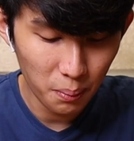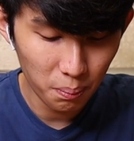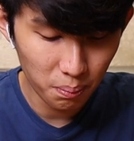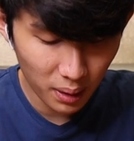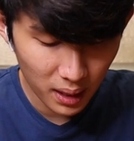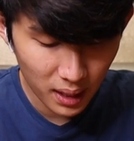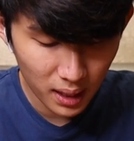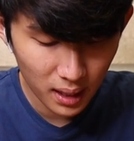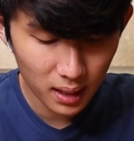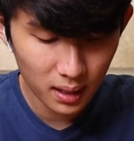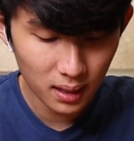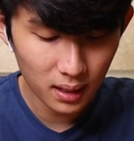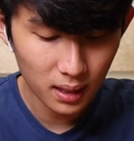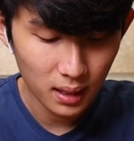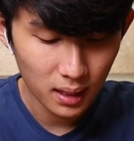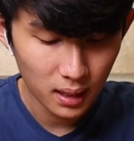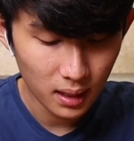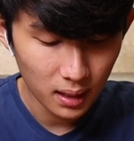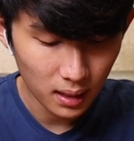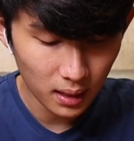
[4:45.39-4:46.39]
But
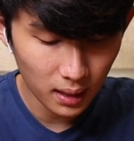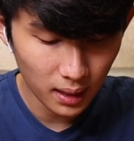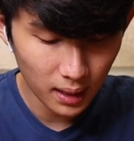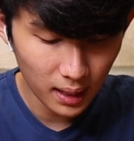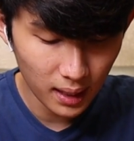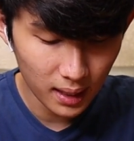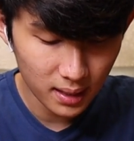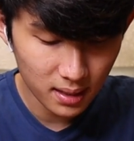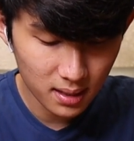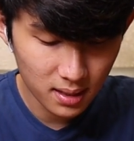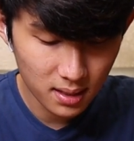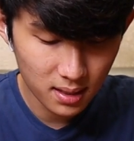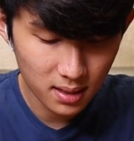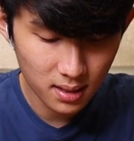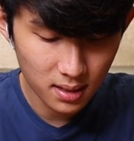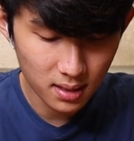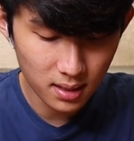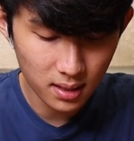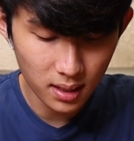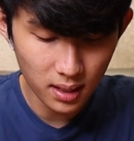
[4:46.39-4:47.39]
let's
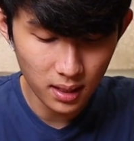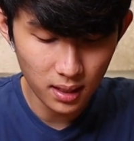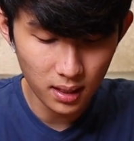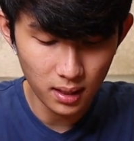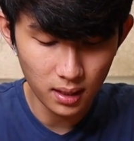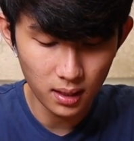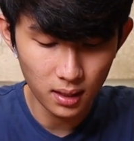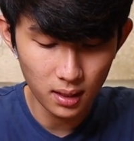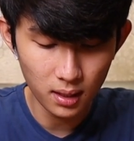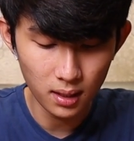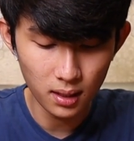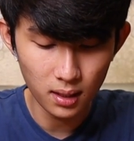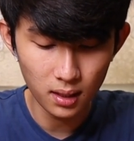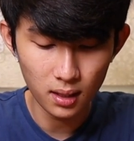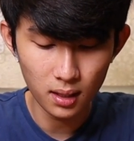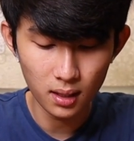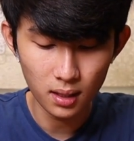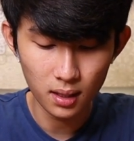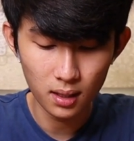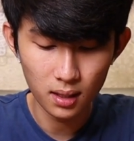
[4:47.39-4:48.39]

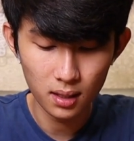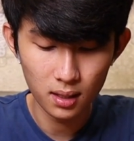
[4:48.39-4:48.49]
see.